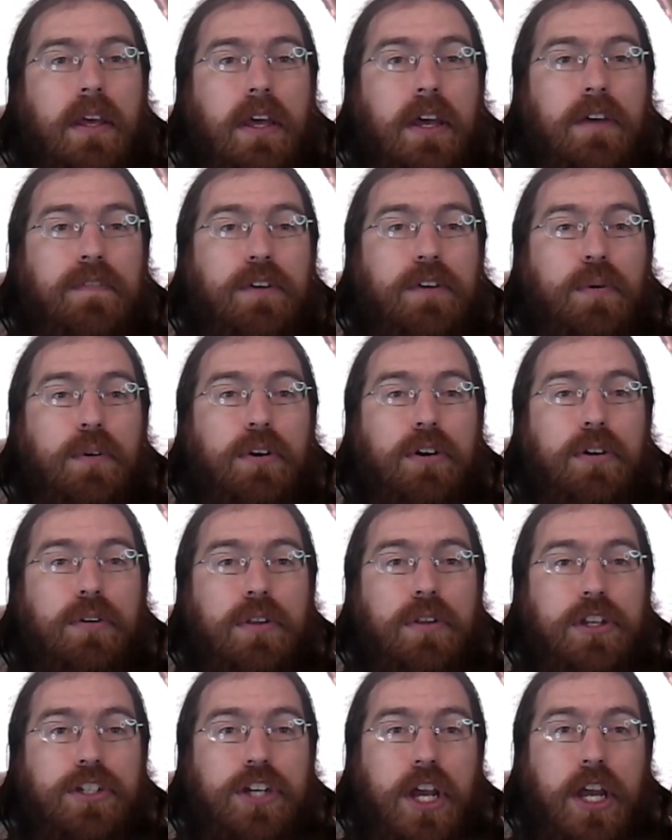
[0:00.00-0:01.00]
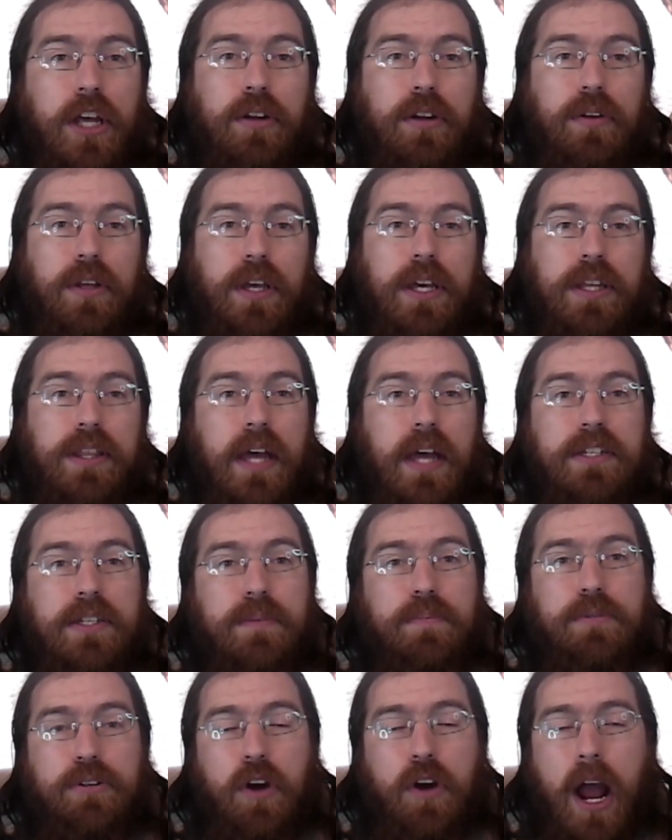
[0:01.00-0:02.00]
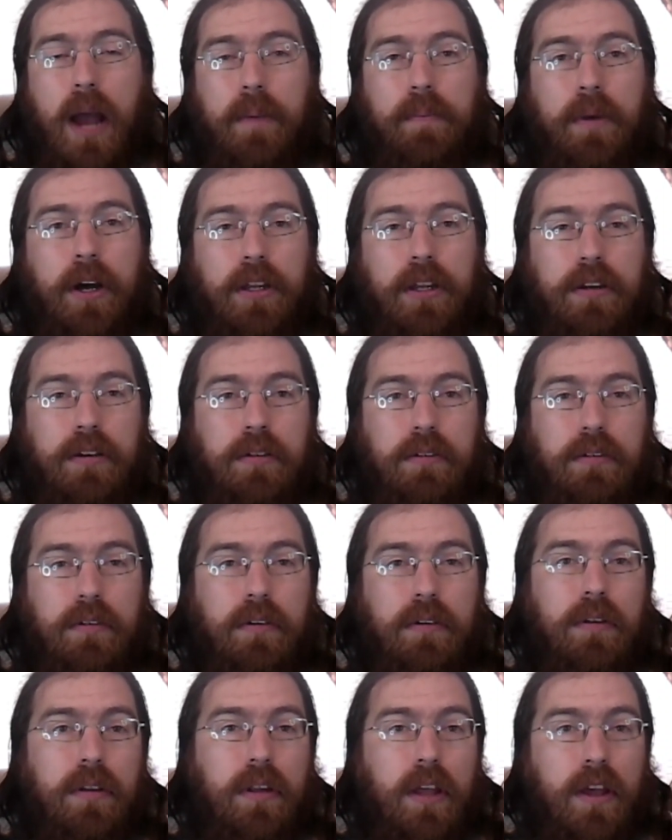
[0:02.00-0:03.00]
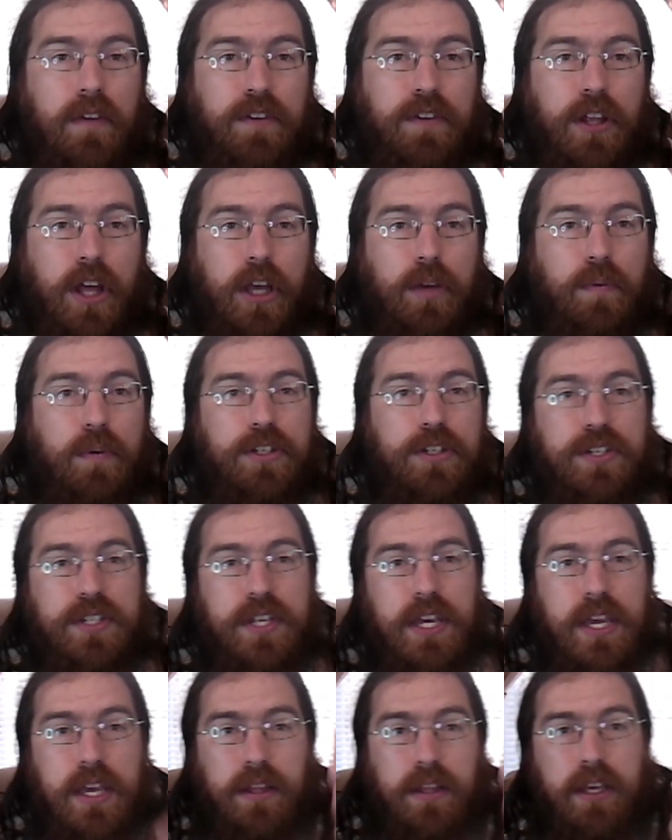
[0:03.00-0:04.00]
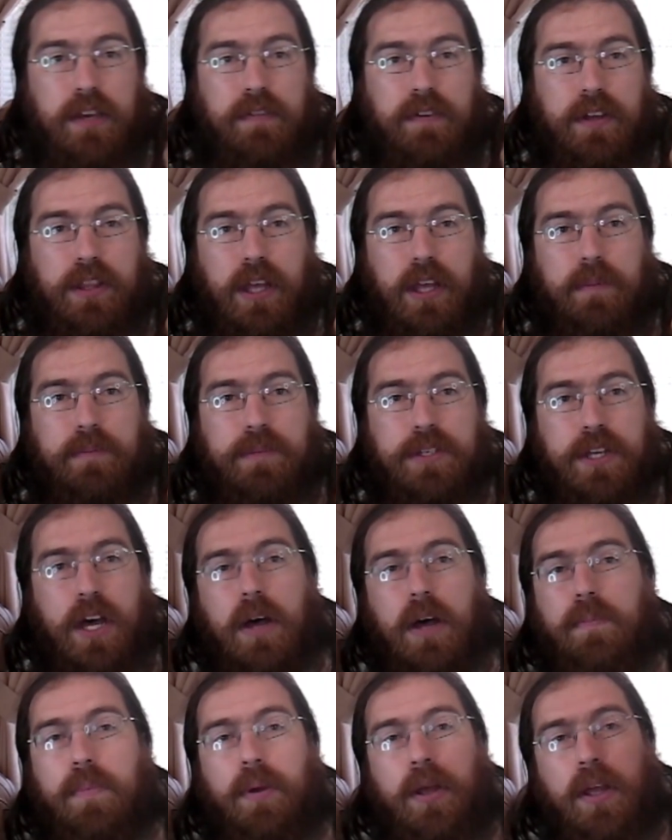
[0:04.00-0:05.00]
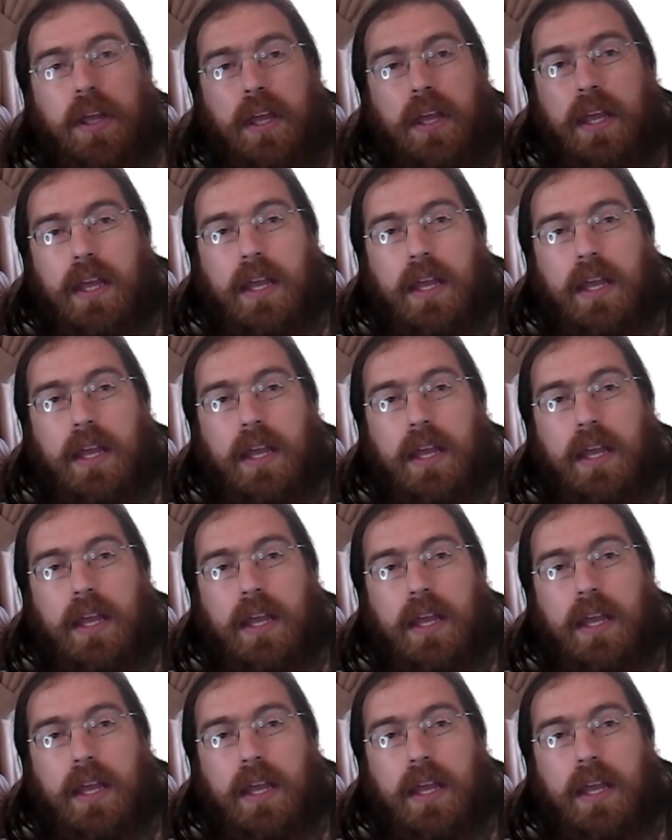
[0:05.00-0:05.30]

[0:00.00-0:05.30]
If you are new to the channel, hit that subscribe button. If you like what you see, leave a thumbs up.